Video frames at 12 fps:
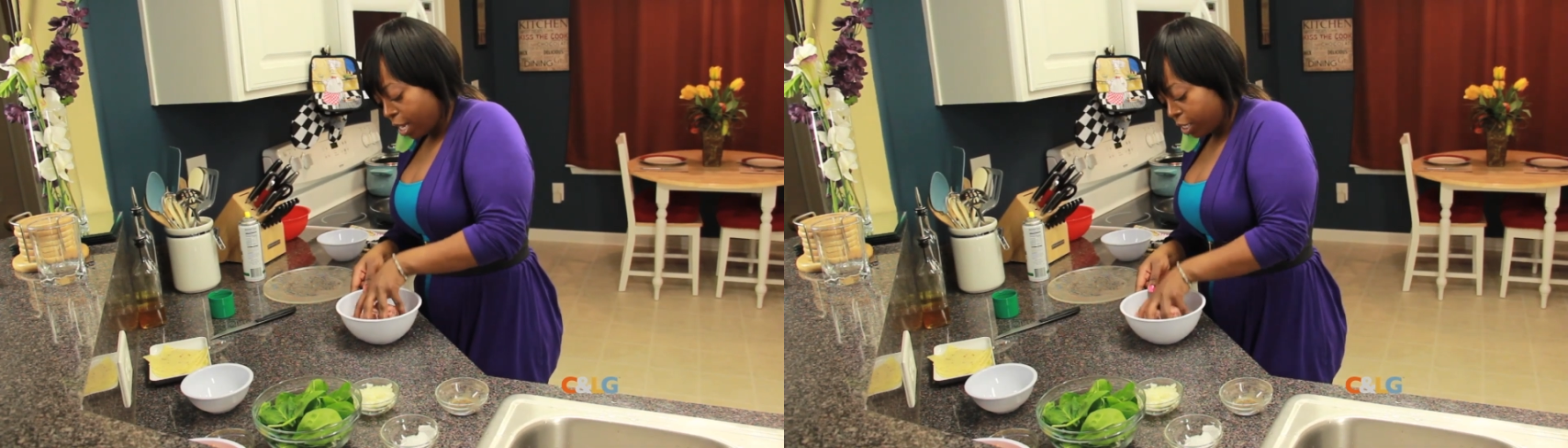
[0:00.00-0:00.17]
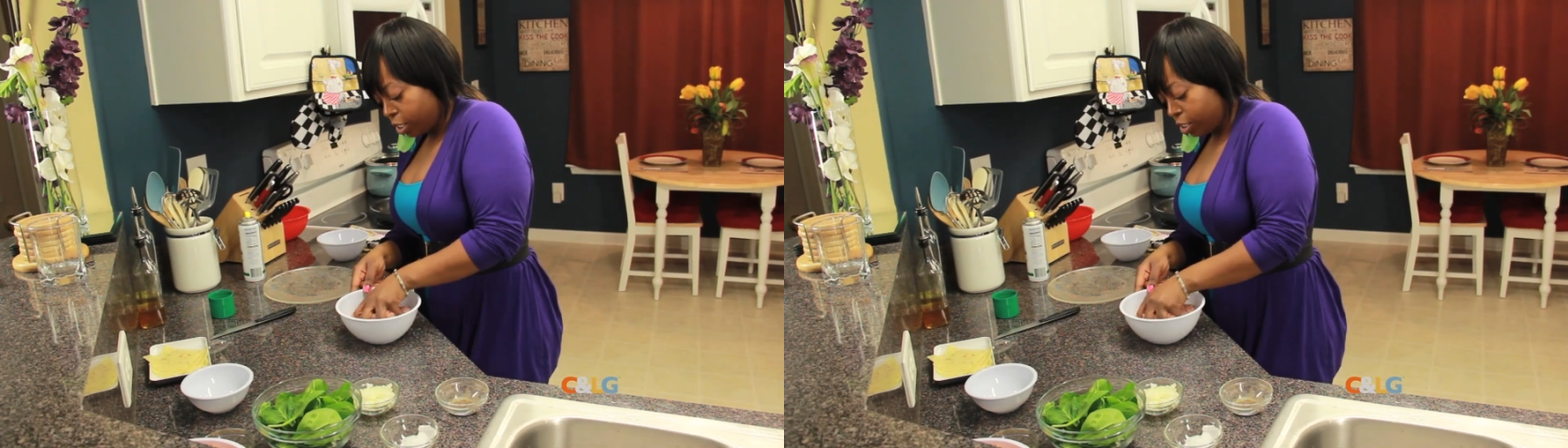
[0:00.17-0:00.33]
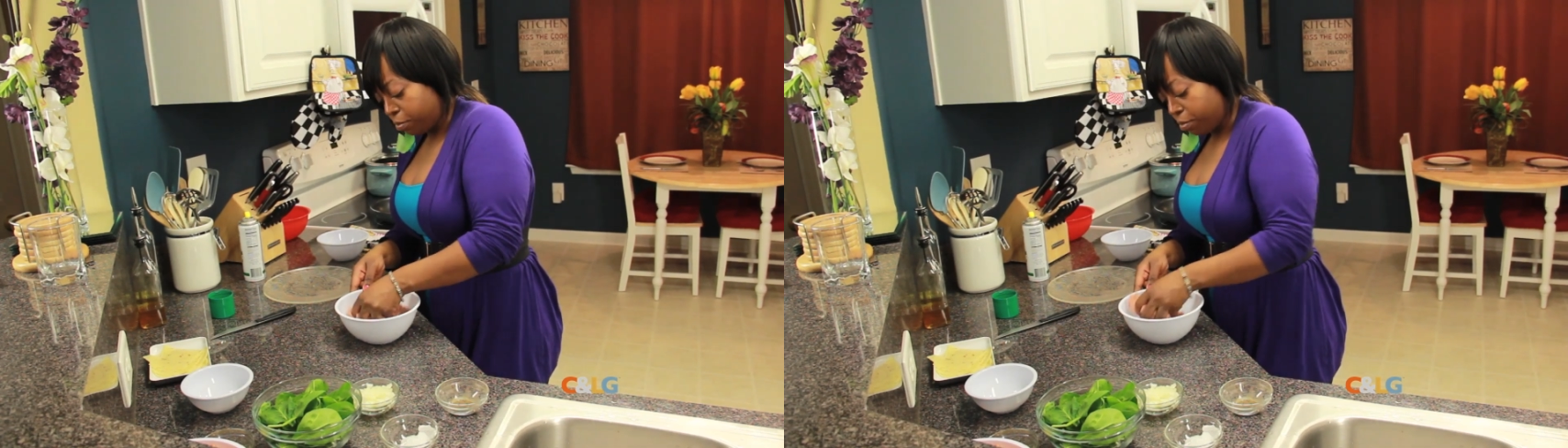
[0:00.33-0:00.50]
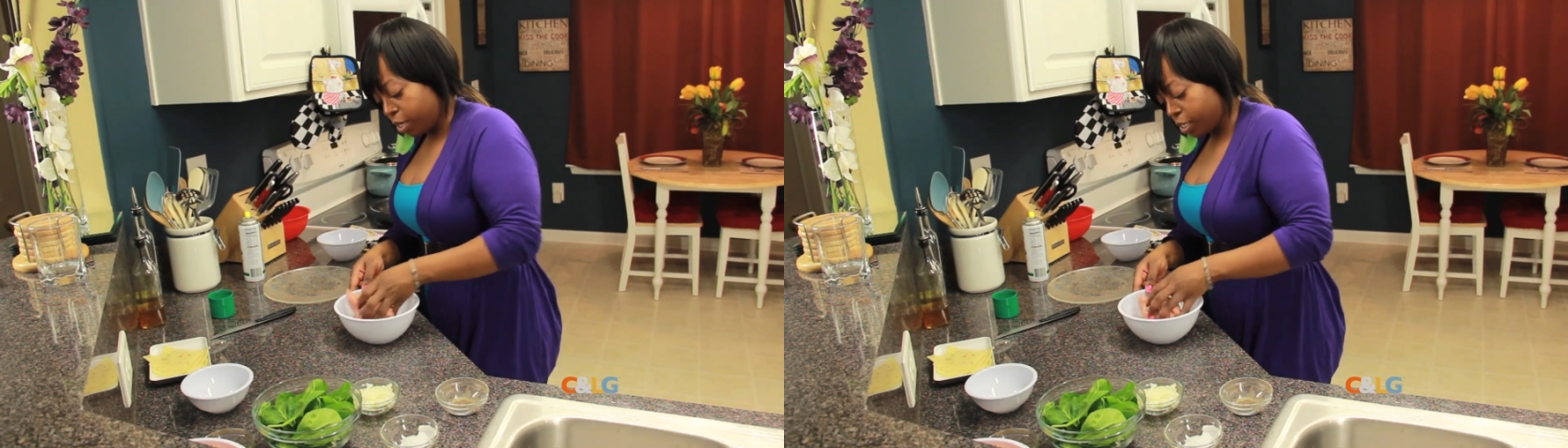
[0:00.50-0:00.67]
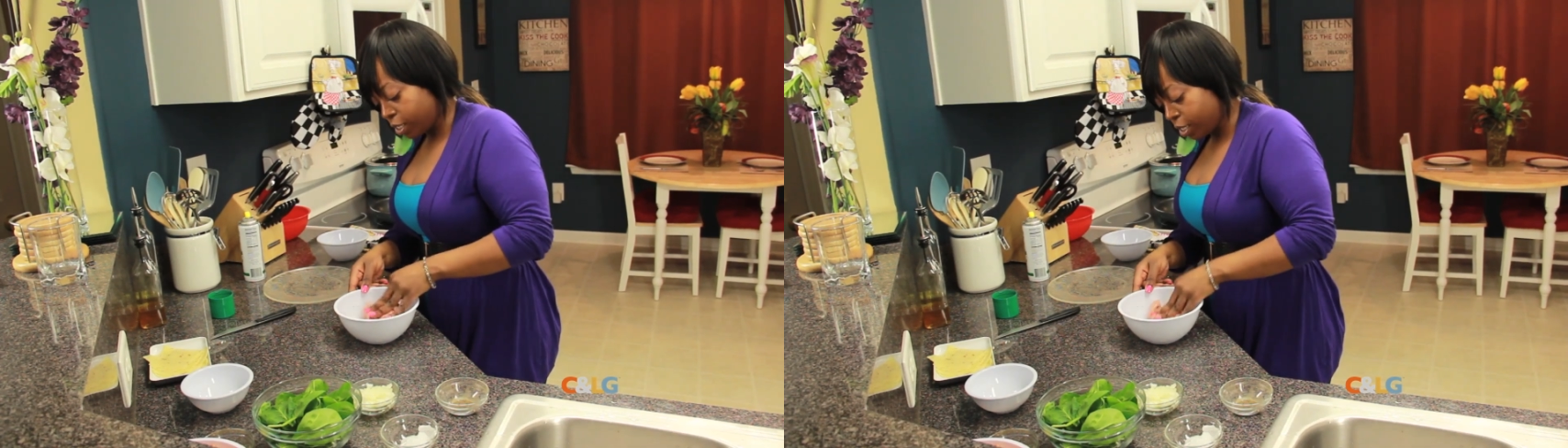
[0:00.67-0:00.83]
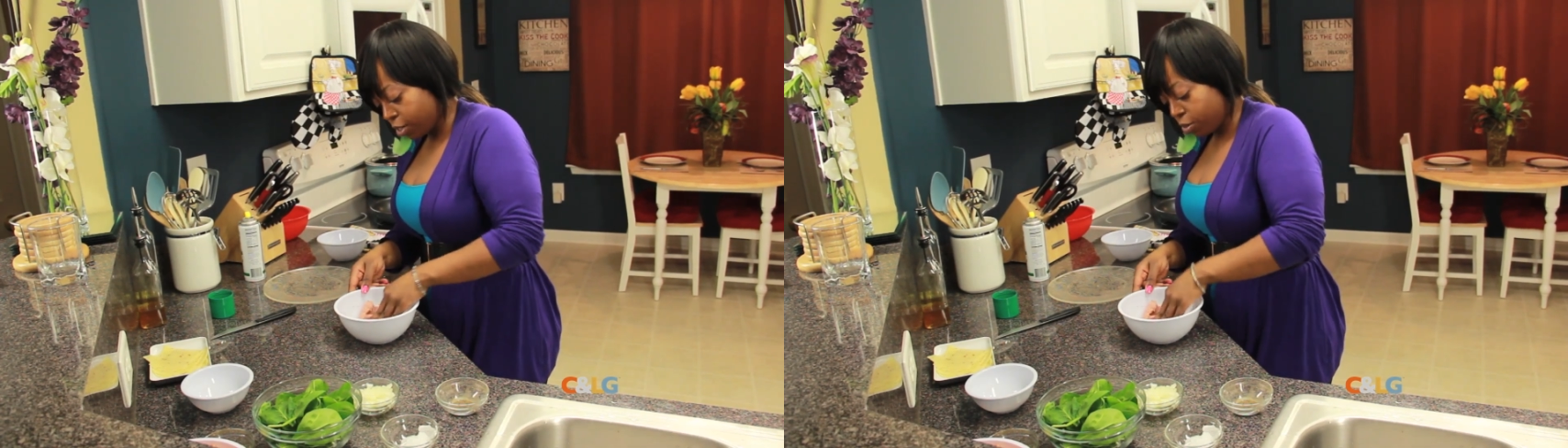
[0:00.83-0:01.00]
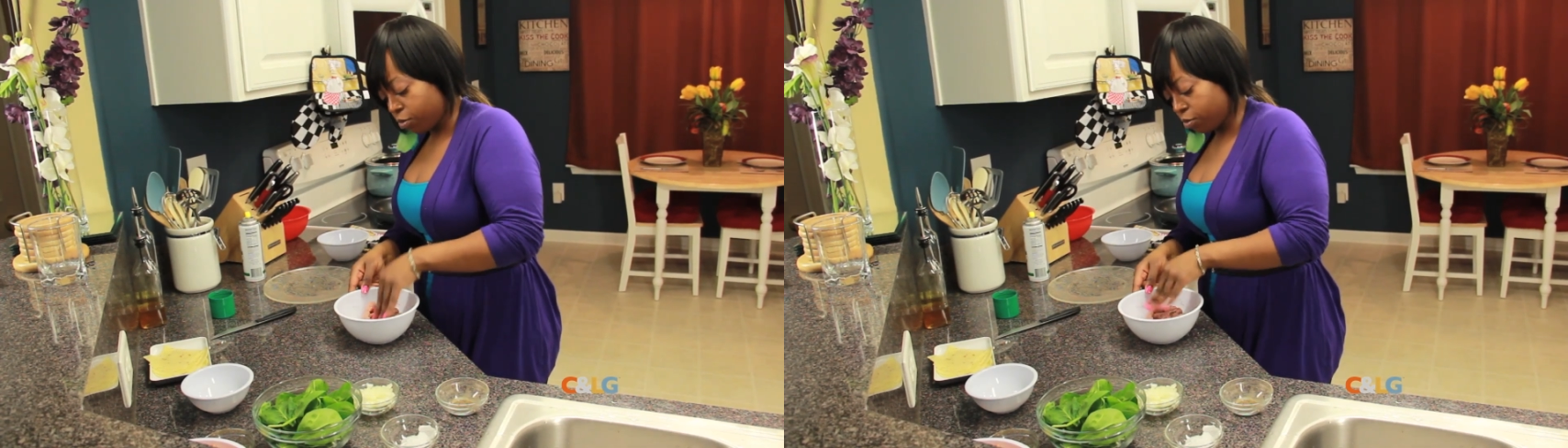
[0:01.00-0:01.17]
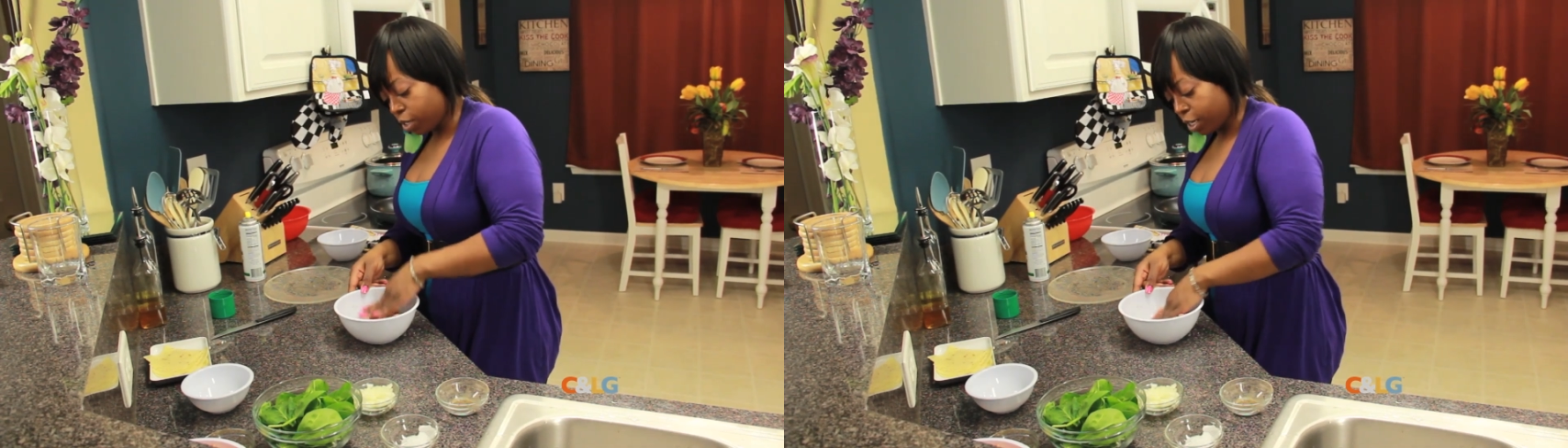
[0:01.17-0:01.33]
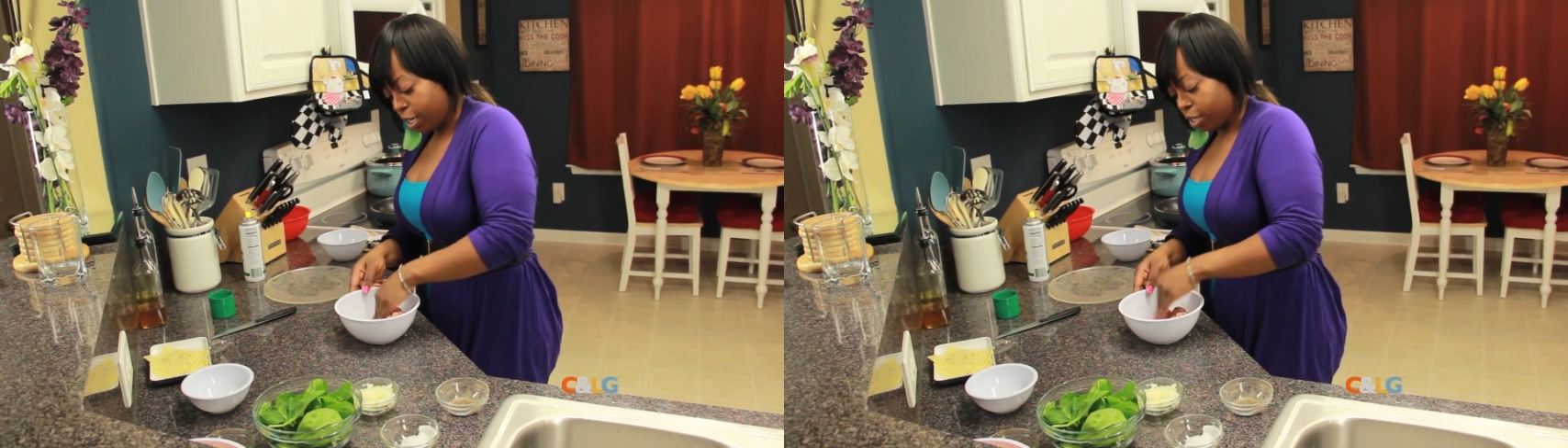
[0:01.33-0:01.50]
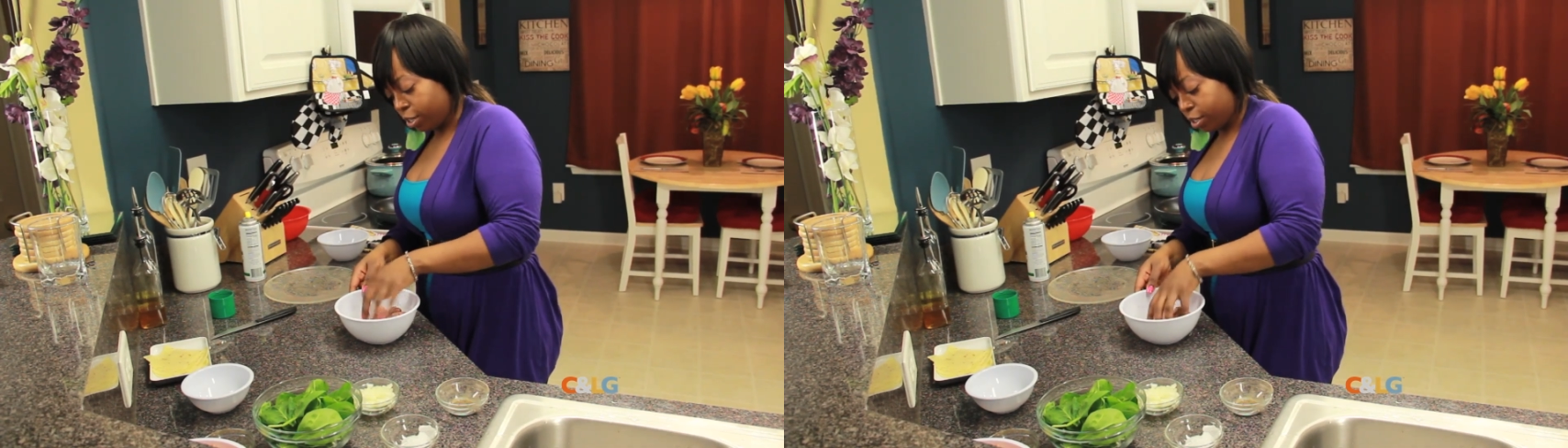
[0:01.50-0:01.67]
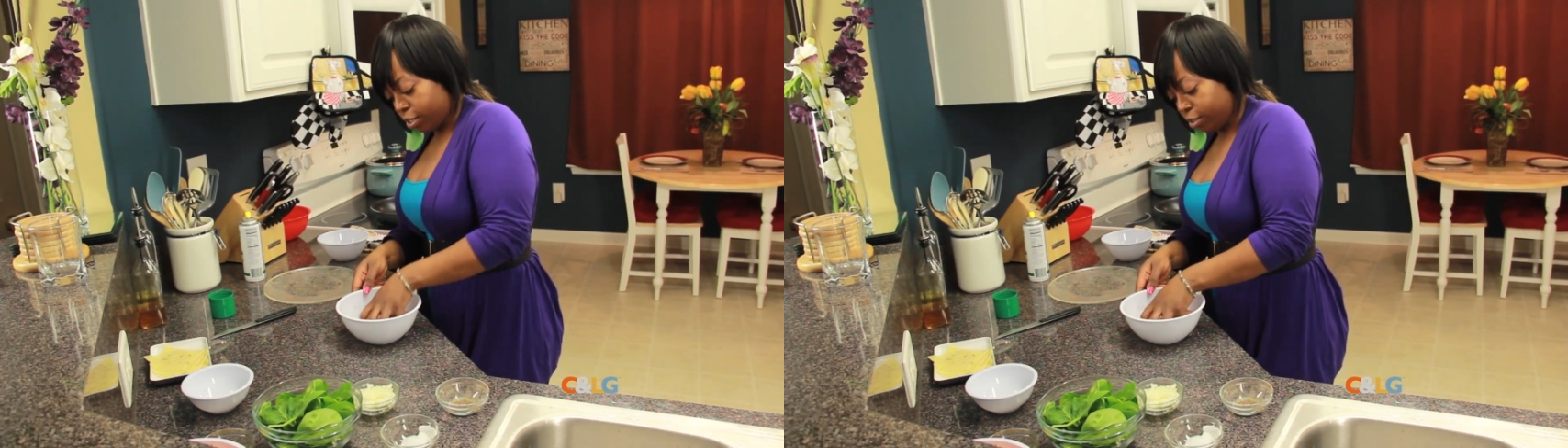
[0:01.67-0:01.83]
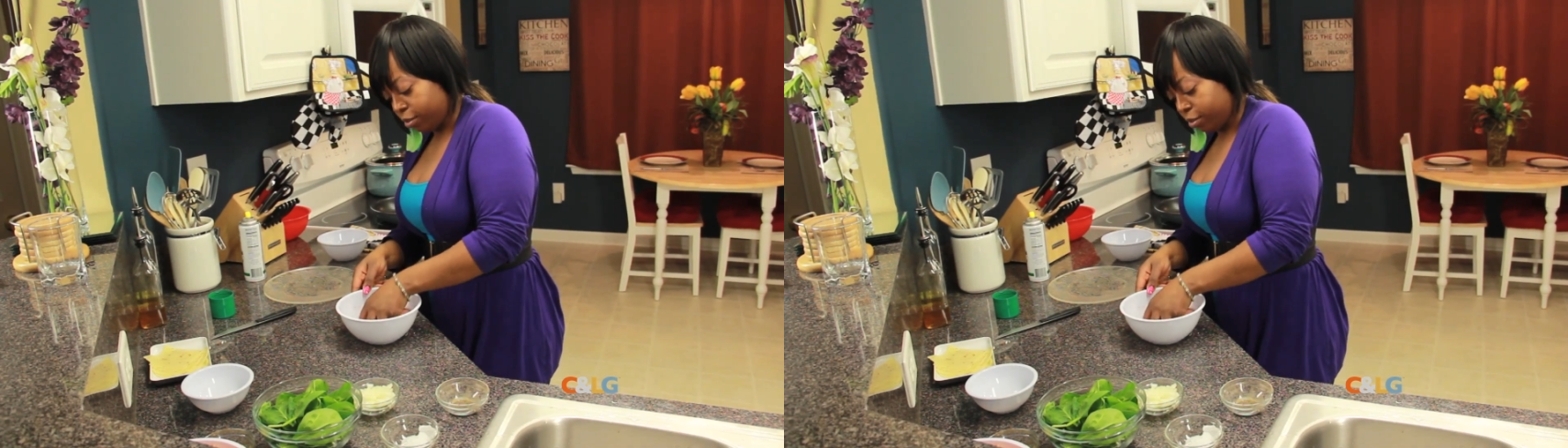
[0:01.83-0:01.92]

and just mixing it on together.